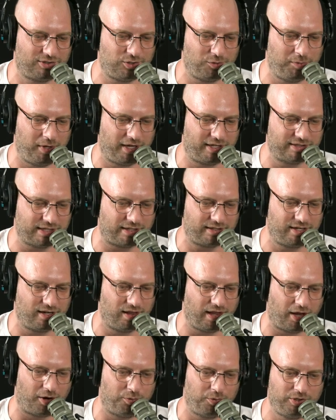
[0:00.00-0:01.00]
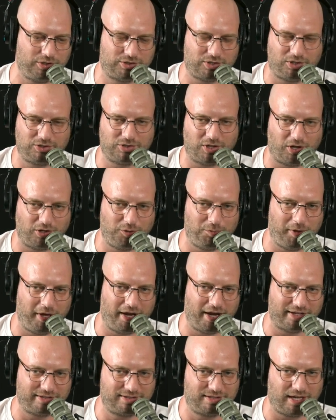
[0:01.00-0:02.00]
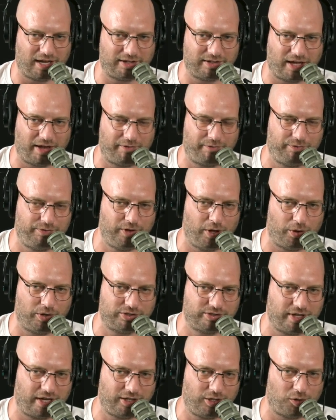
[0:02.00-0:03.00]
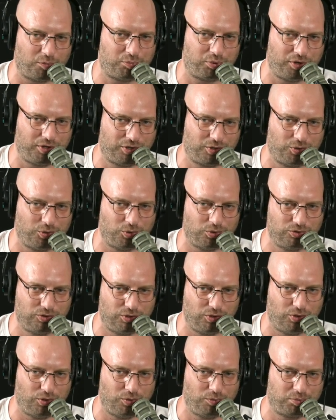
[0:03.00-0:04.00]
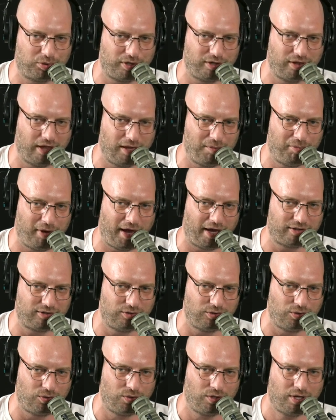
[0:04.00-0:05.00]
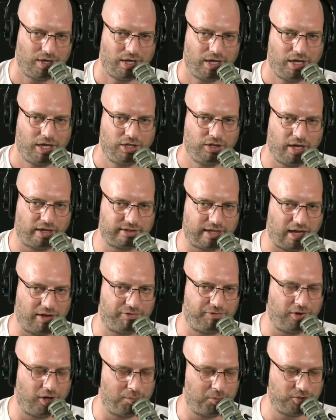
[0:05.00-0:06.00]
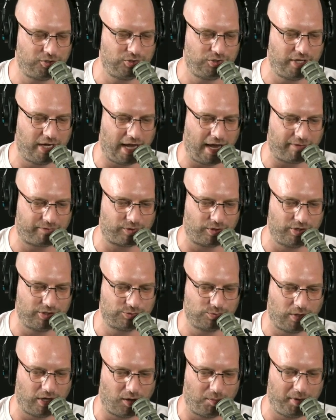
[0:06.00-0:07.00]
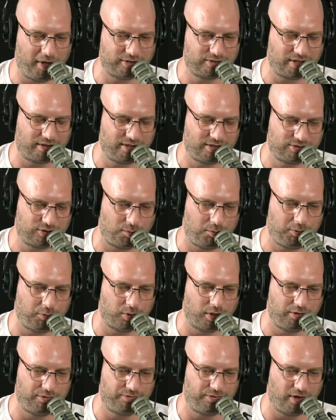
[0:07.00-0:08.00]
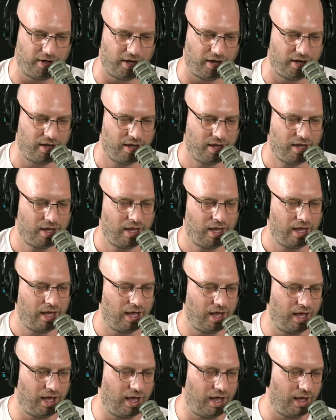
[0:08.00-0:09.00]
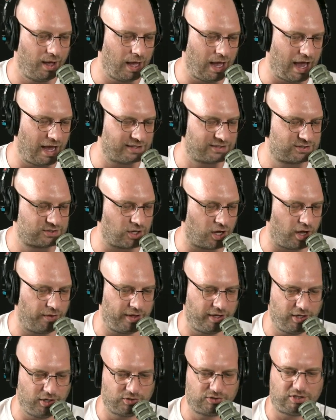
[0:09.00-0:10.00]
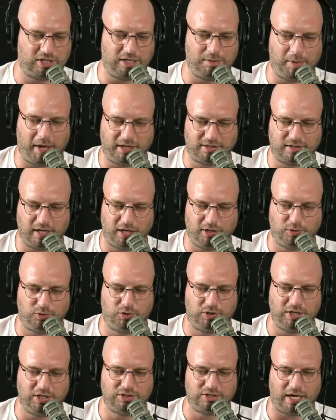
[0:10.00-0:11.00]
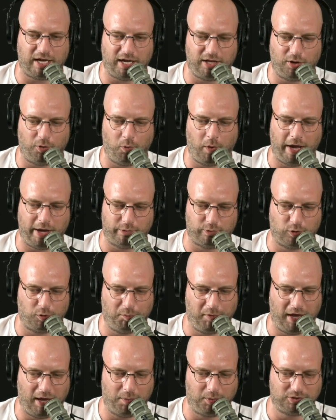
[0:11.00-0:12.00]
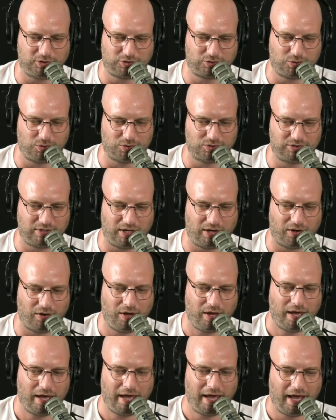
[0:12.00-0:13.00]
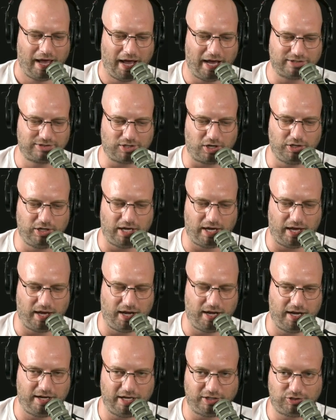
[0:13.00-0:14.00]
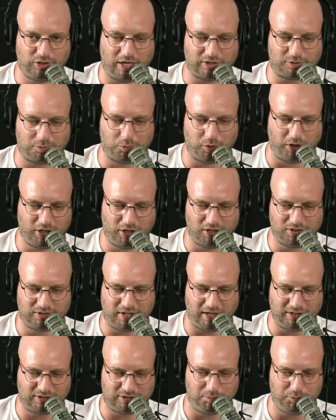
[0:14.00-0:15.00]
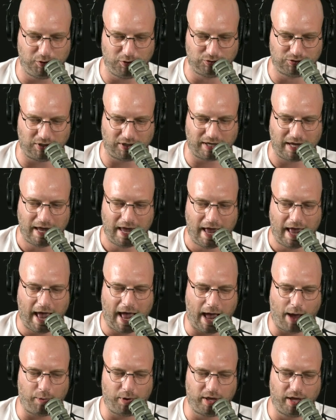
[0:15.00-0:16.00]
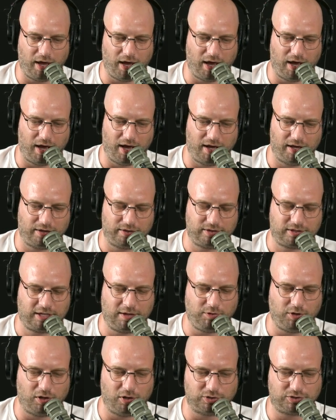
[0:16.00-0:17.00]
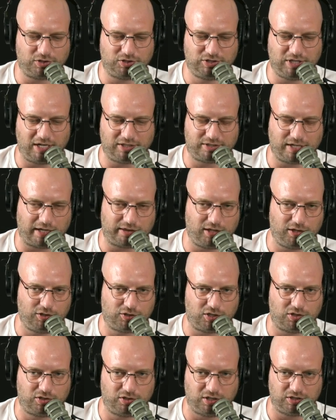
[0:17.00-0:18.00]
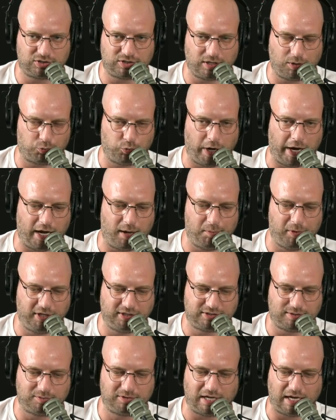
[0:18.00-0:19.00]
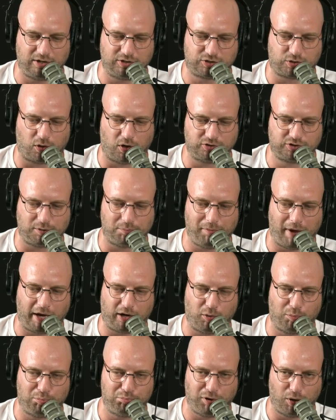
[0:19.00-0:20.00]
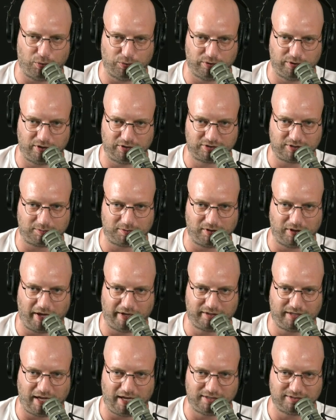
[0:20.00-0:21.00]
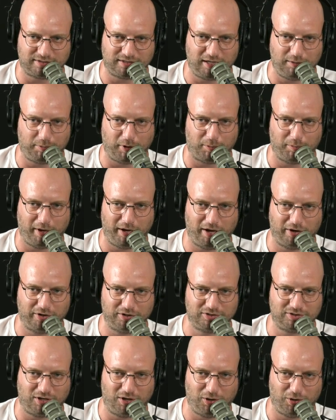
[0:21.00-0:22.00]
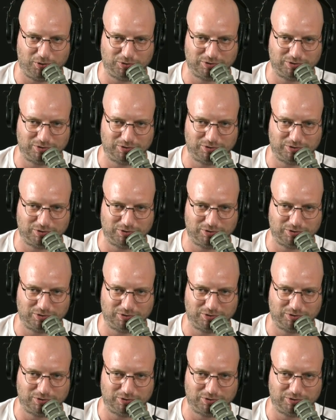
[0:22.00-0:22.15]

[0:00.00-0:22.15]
man. Because I did a lot of research on you, man. I see, I, have noticed like you're a pretty cool dude, pretty laid back dude. You like to have fun, but you get after it as well, man. So I think it's gonna be really fun. Uh, I saw that your teammates let you DJ in the weight room, man, which is cool as hell. I saw you and, that you had some really taste in music. I want to uh, give you a little suggestion. I think you should just randomly sometimes throw on some Michael Bolton or something like that just to keep everybody on their toes a